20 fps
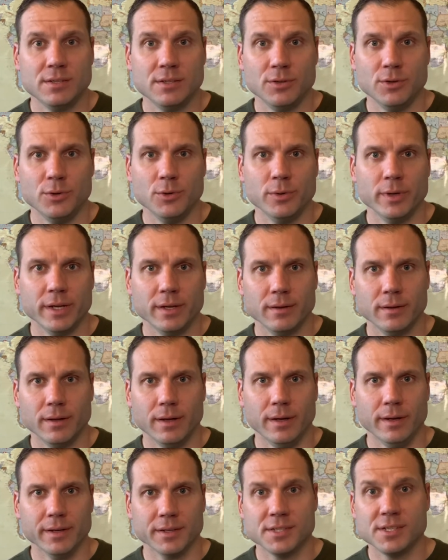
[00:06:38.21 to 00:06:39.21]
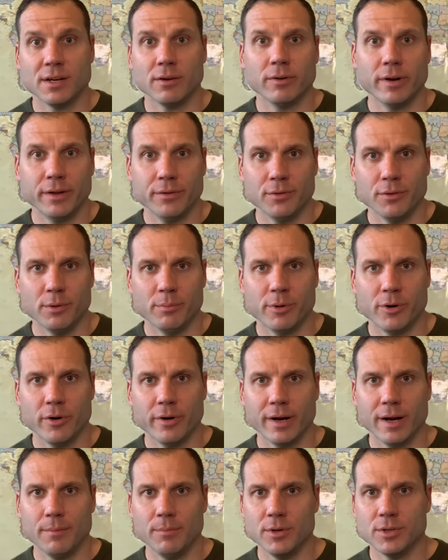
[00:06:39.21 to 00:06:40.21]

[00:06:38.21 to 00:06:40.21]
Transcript: to uh, accelerate through the program.